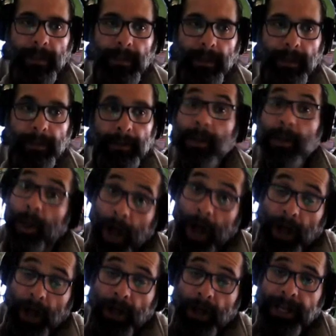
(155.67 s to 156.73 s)
All right.
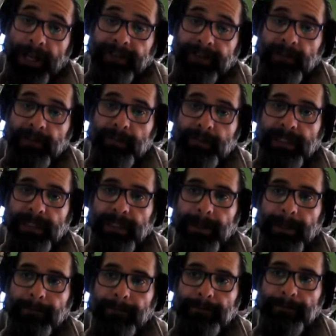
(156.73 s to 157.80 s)
How long have you been
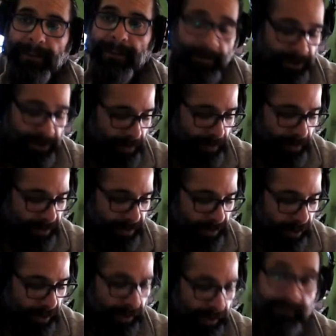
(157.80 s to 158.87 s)
doing
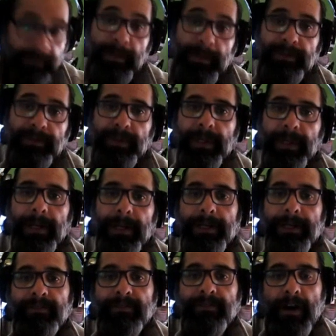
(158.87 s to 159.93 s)
this? How long have you been
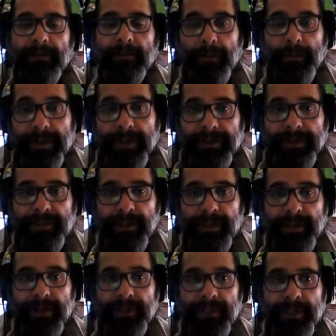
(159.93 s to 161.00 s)
involved with the
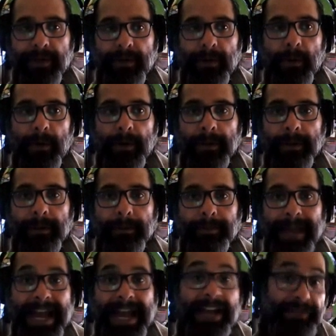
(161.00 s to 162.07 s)
church or
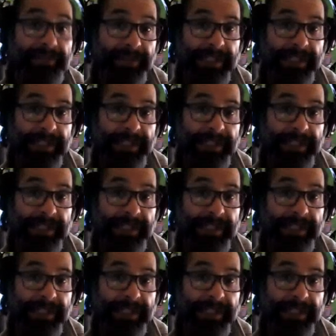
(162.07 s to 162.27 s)
pastoring?